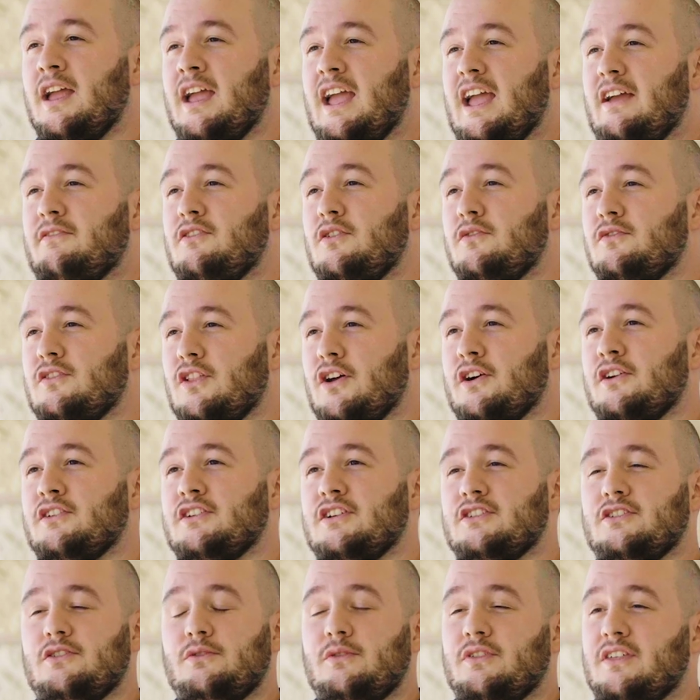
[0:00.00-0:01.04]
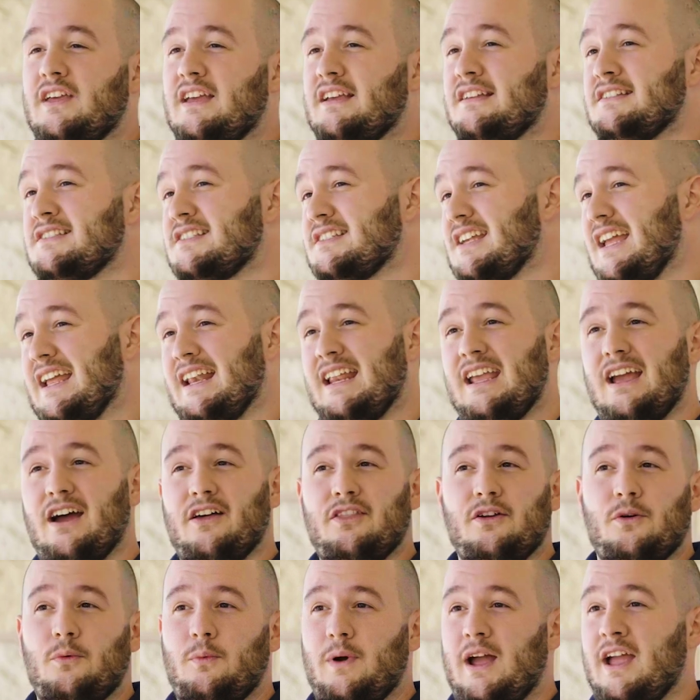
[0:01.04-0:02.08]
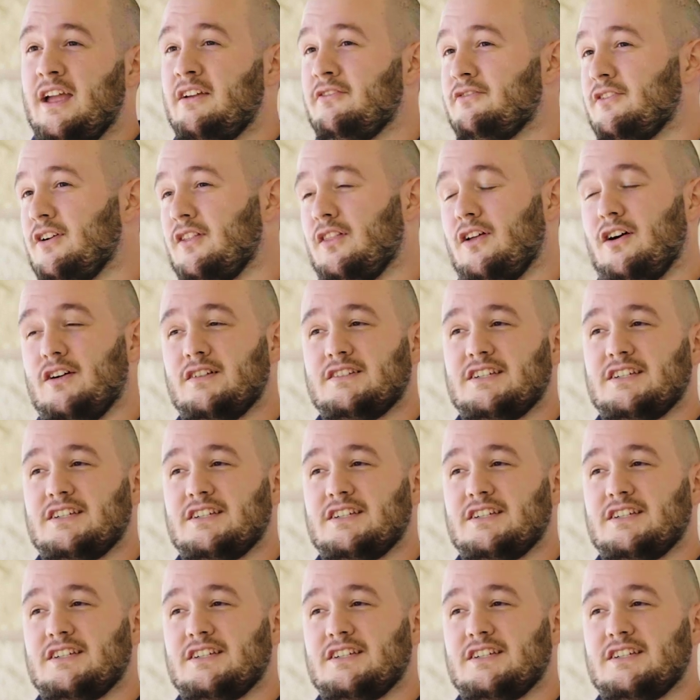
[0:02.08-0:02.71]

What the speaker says: If you've learned to do things any other way for a long